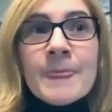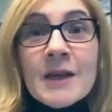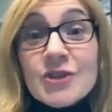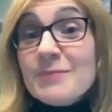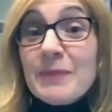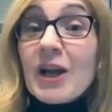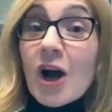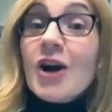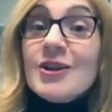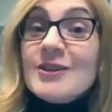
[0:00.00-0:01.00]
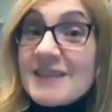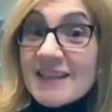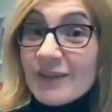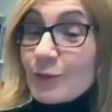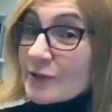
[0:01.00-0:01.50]
Just because
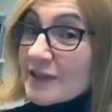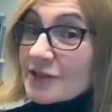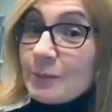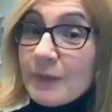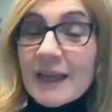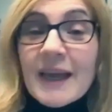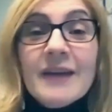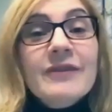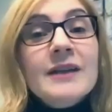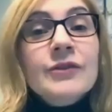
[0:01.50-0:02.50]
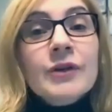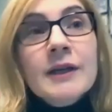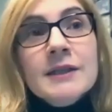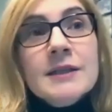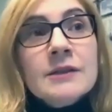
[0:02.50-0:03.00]
it was such a big event,
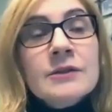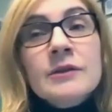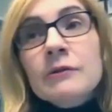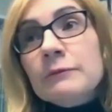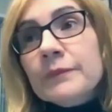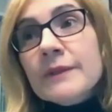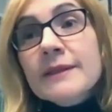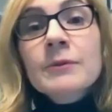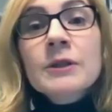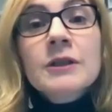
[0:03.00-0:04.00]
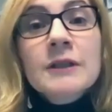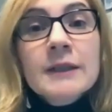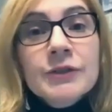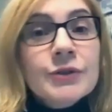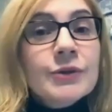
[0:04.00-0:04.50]
right? And similarly,
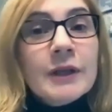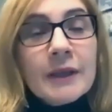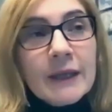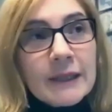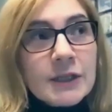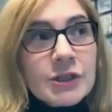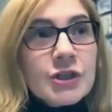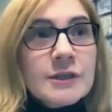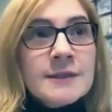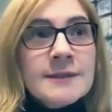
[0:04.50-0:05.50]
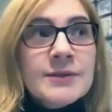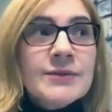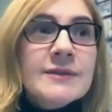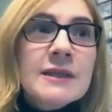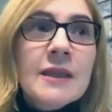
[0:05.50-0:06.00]
during the elections, you
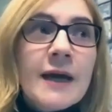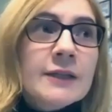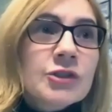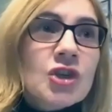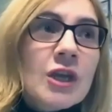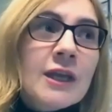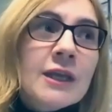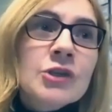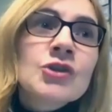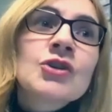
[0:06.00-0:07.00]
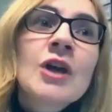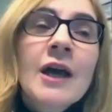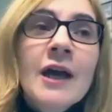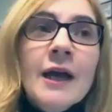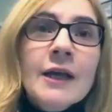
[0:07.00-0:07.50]
see that change.
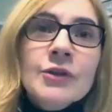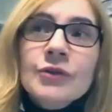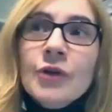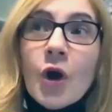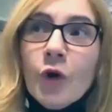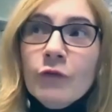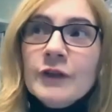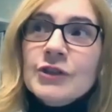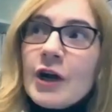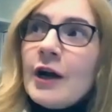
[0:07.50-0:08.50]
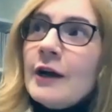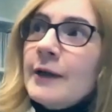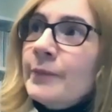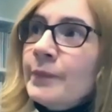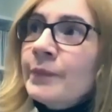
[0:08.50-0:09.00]
And over
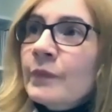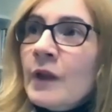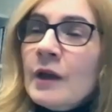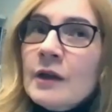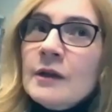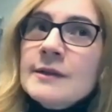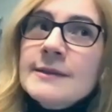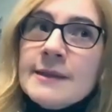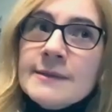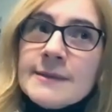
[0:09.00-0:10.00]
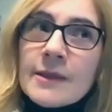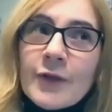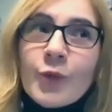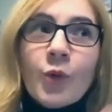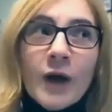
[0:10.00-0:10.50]
time, since the
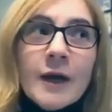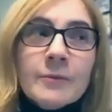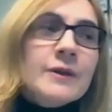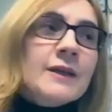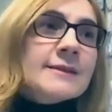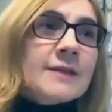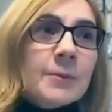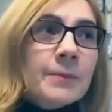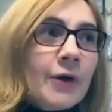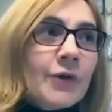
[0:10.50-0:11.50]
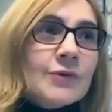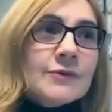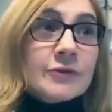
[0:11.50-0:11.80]
web is composed